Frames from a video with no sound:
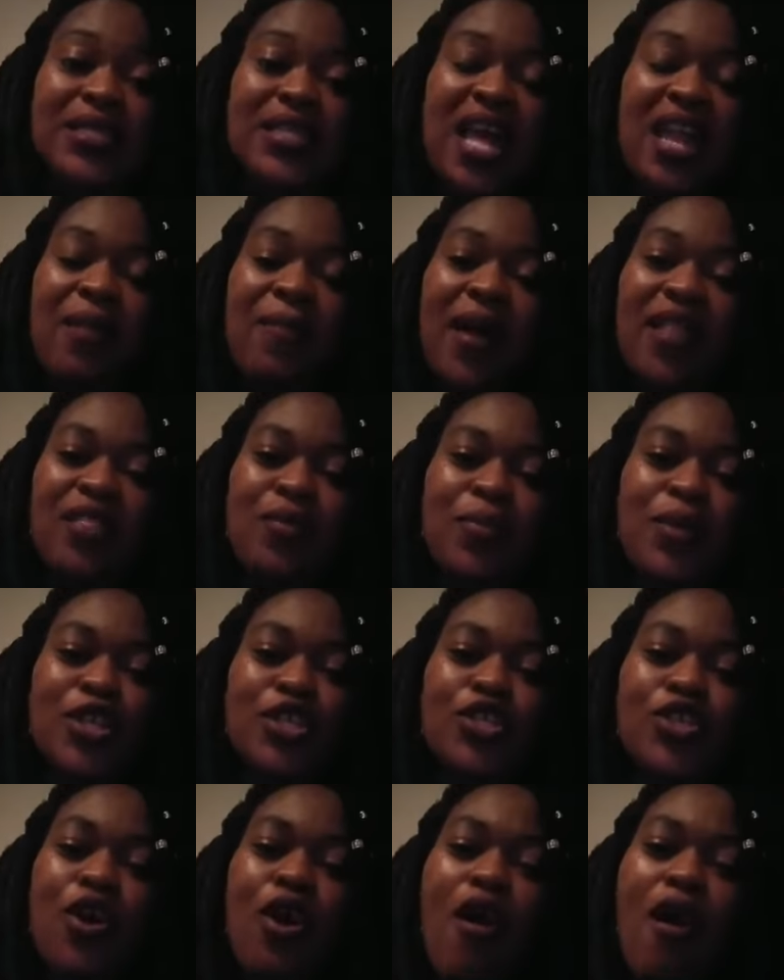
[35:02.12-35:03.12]
It's not about the
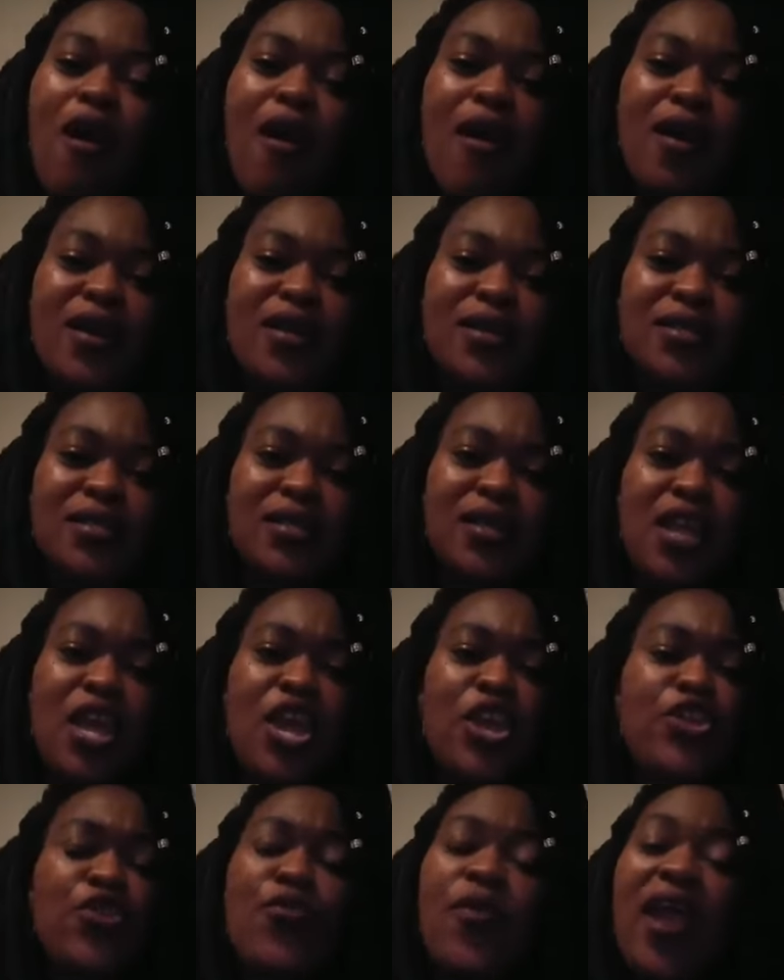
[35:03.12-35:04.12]
biggest cars.
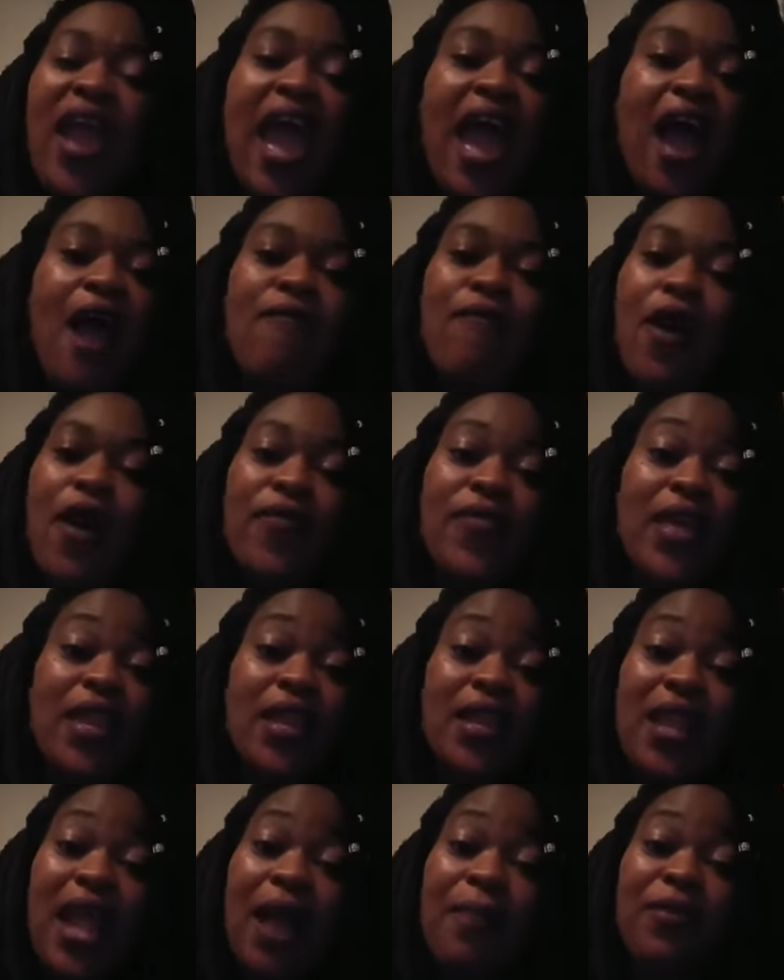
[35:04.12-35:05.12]
You can have all
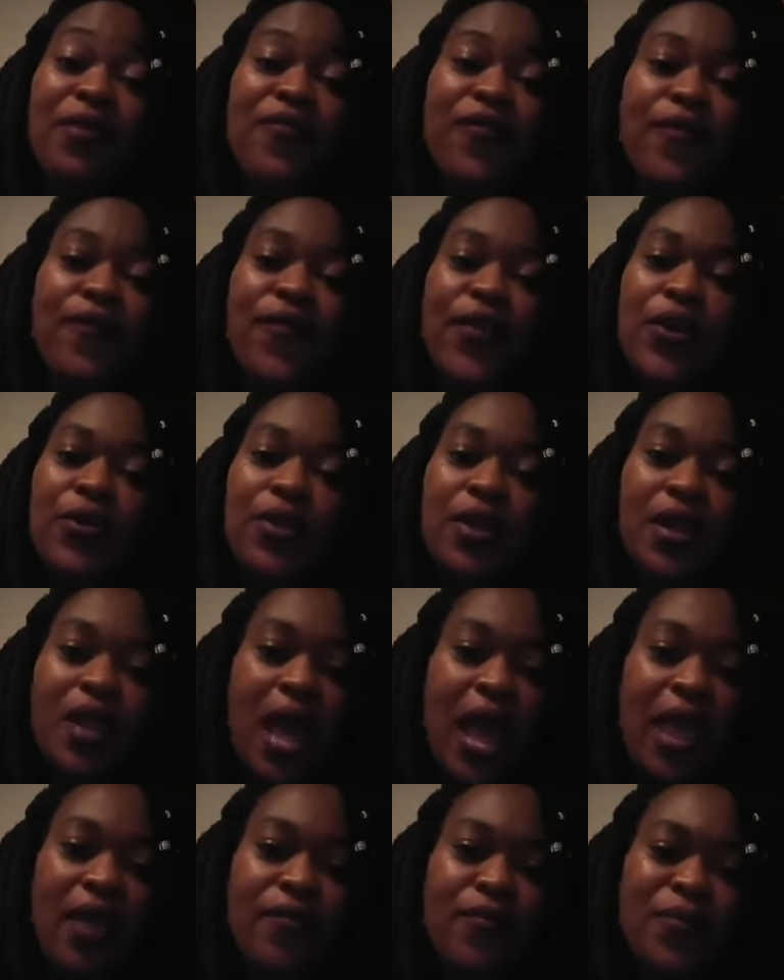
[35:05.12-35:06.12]
that and not be fulfilled in
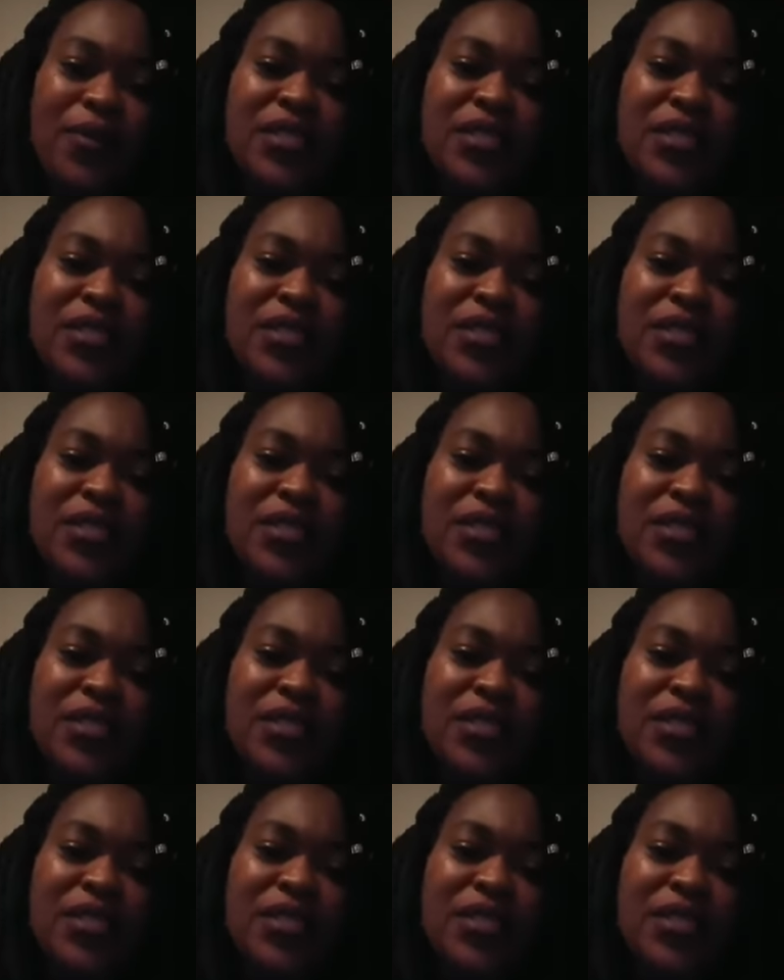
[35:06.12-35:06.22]
life.